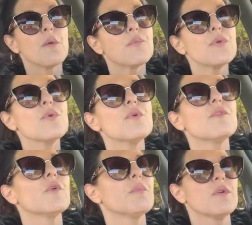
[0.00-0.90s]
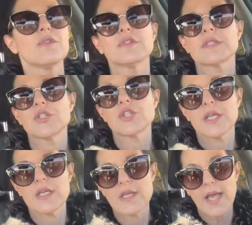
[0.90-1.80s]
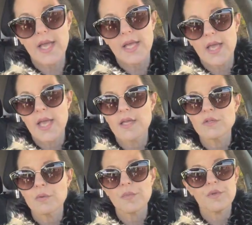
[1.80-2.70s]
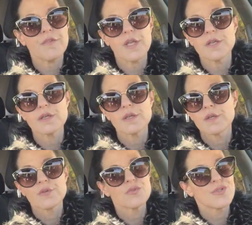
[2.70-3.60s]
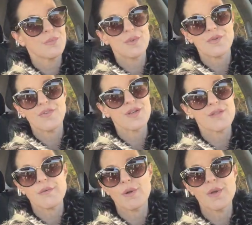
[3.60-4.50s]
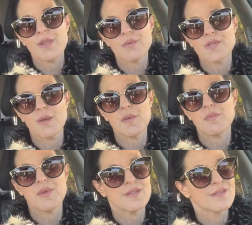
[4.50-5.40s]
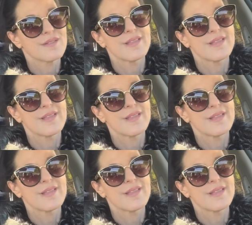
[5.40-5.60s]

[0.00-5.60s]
Beautiful, beautiful sunshiny day. And don't be afraid to throw away the wasabi peas.